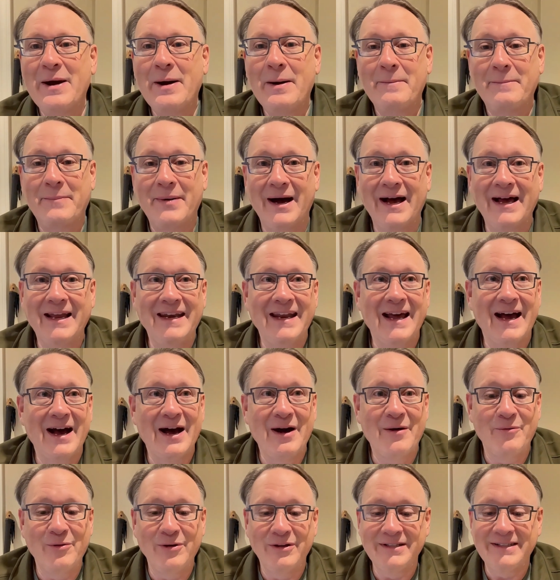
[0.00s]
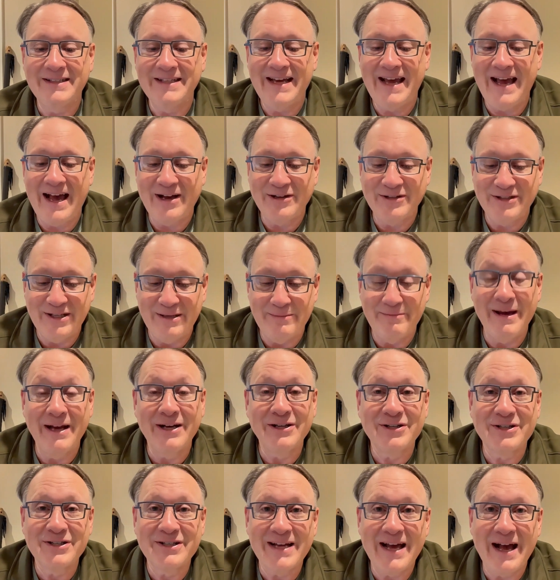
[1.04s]
But we'll see how she
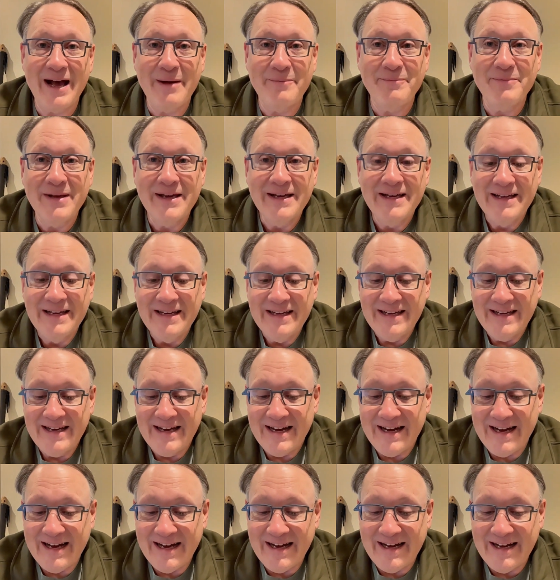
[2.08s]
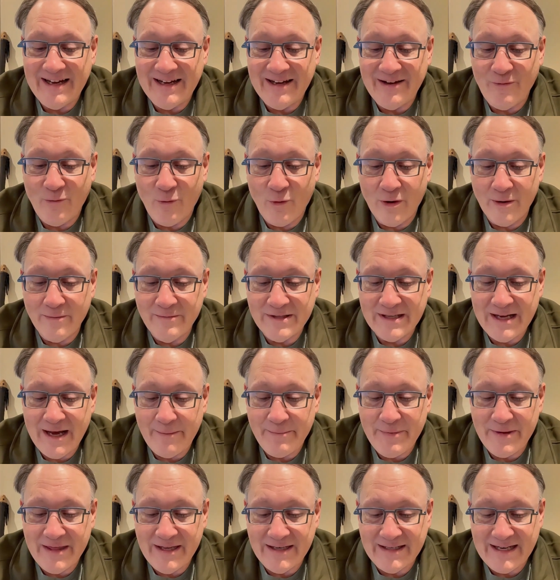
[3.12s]
measures up, warms
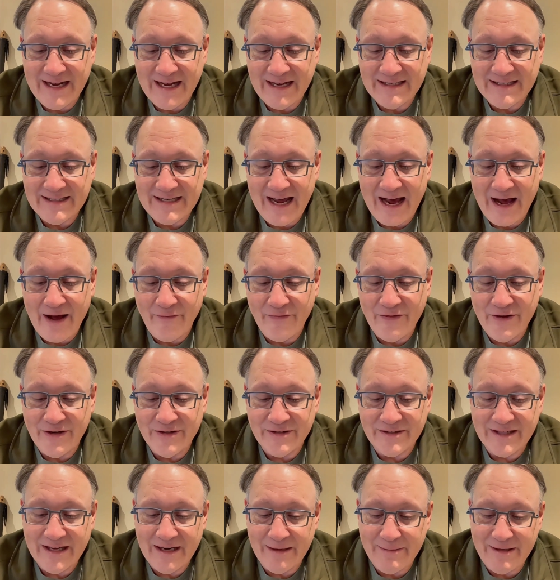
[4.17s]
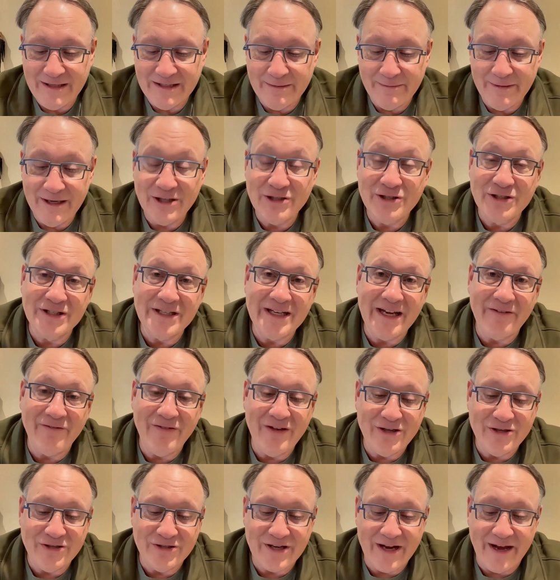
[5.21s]
up, and then tests out. There's going to be some interesting
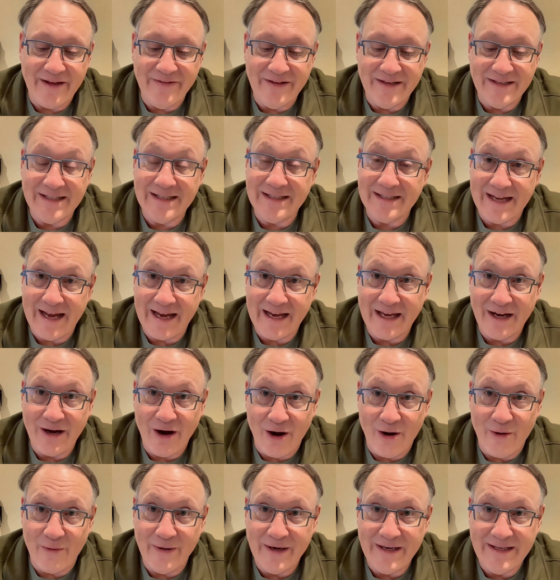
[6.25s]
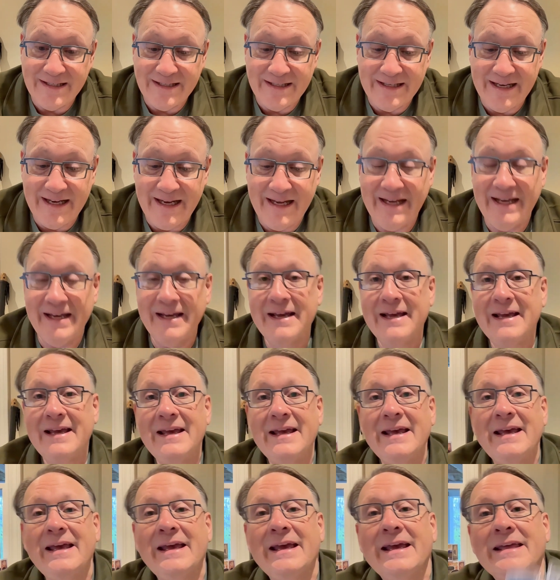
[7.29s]
features on this, as I can already see
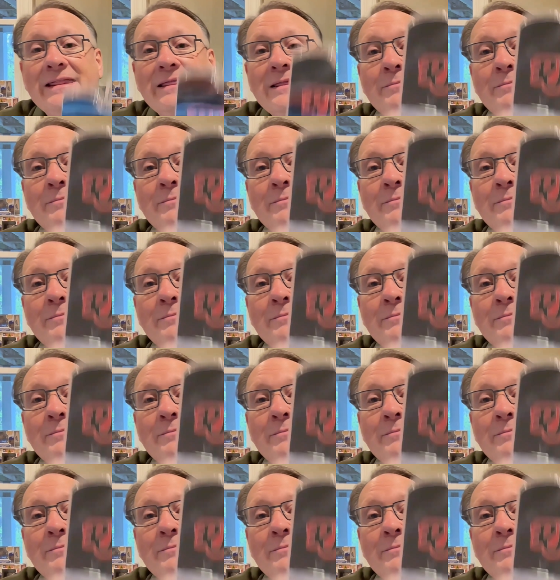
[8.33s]
in the